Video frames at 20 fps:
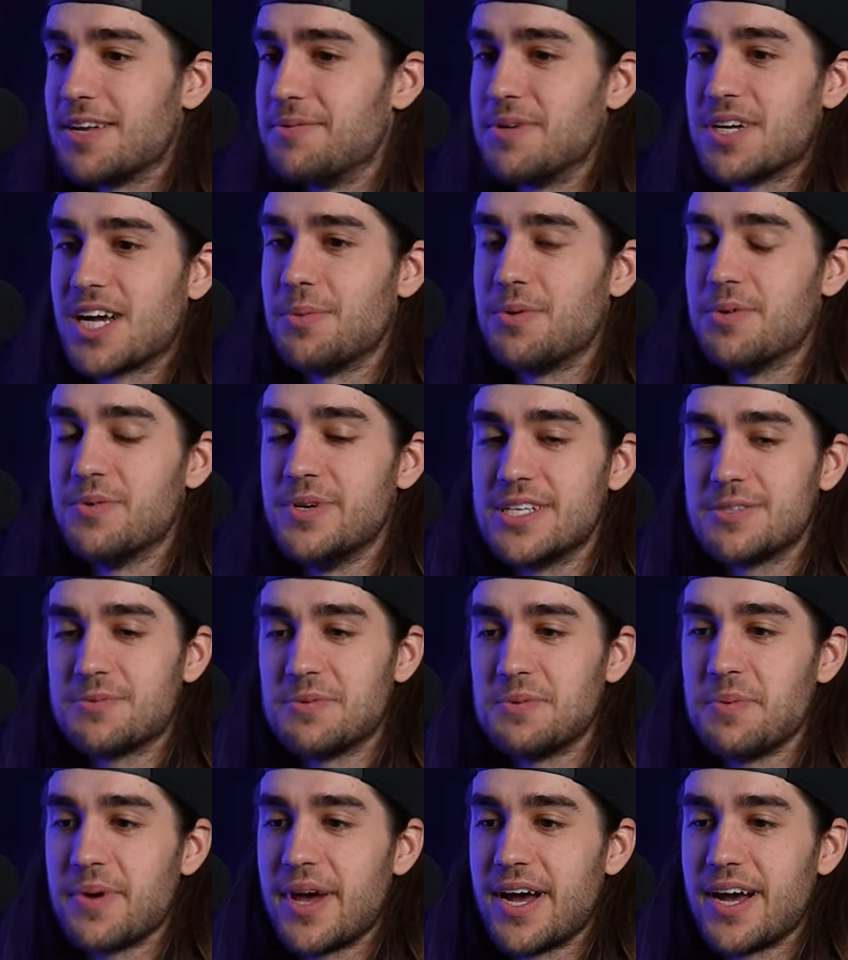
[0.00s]
gonna be a couple weeks and
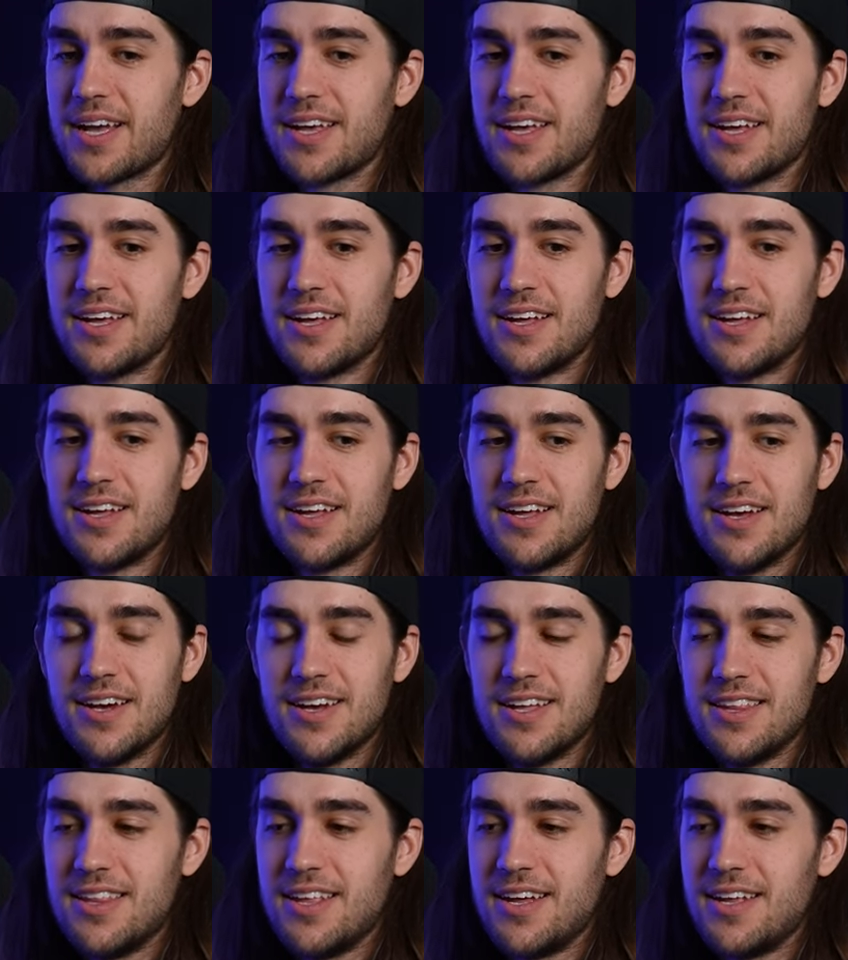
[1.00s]
we'll be back.
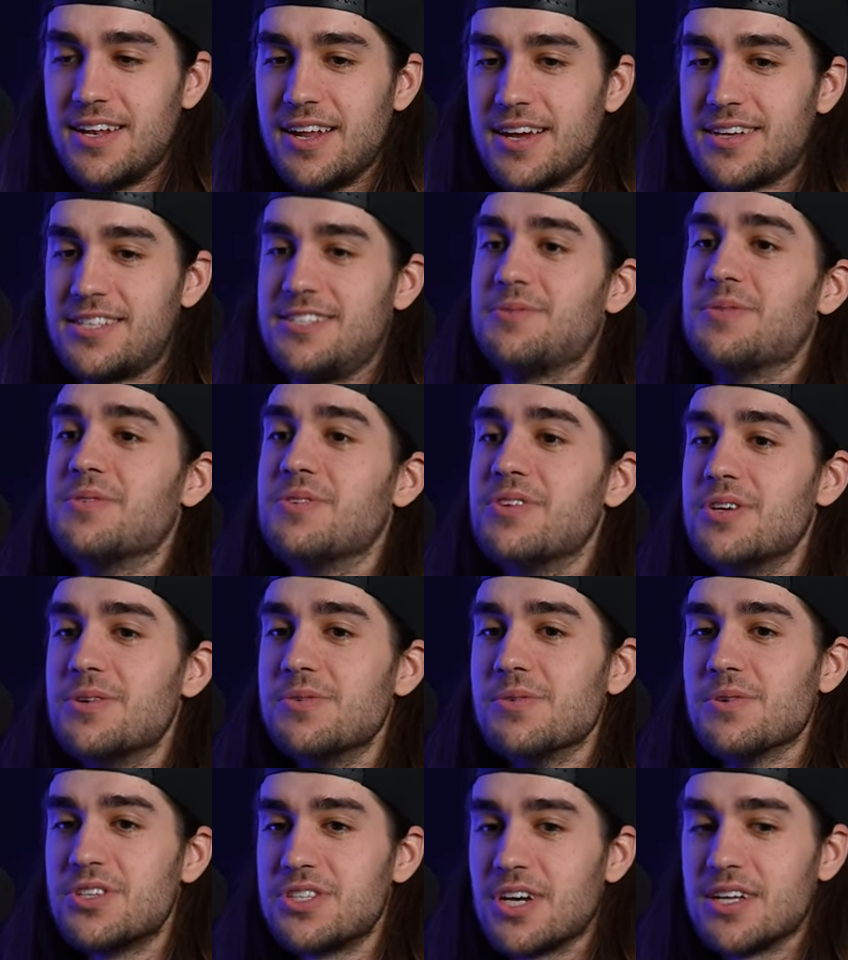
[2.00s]
And then next thing we knew,
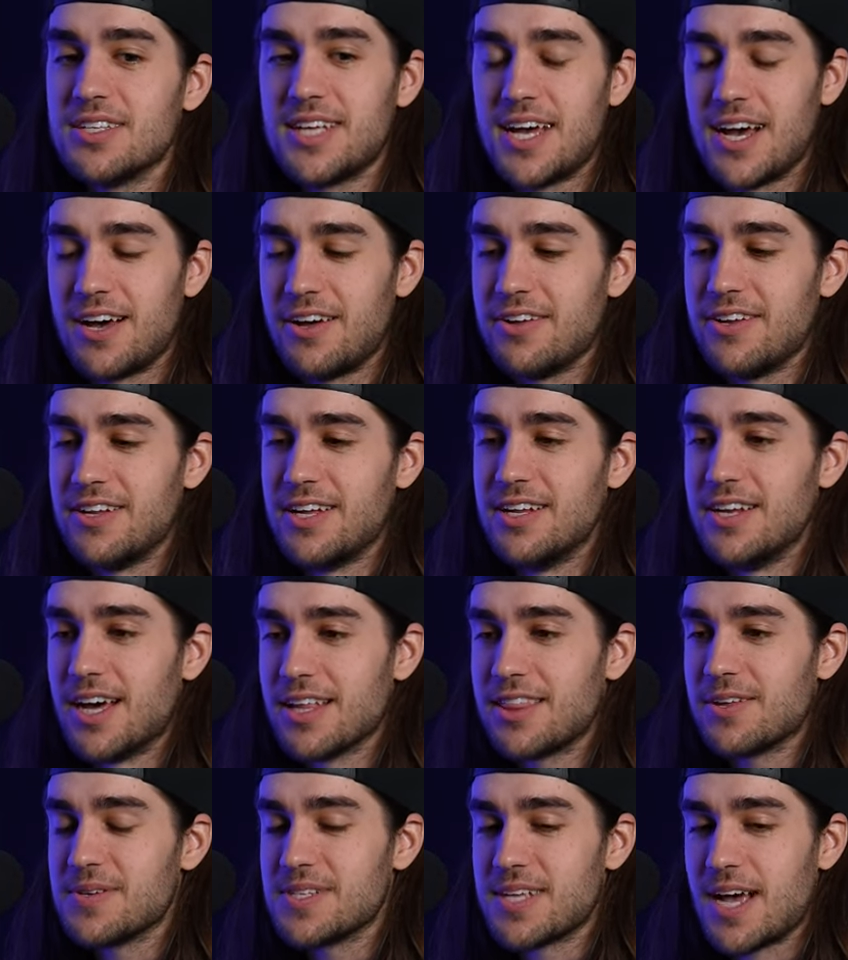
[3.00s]
we were shut down and
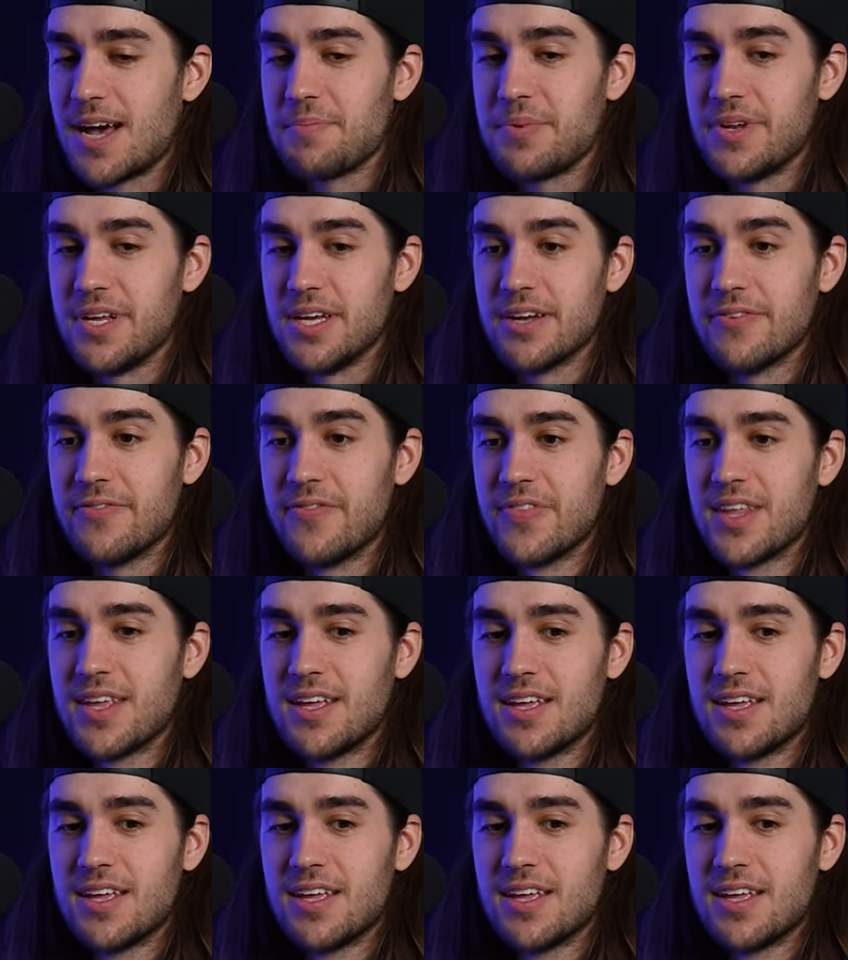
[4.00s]
nothing was happening.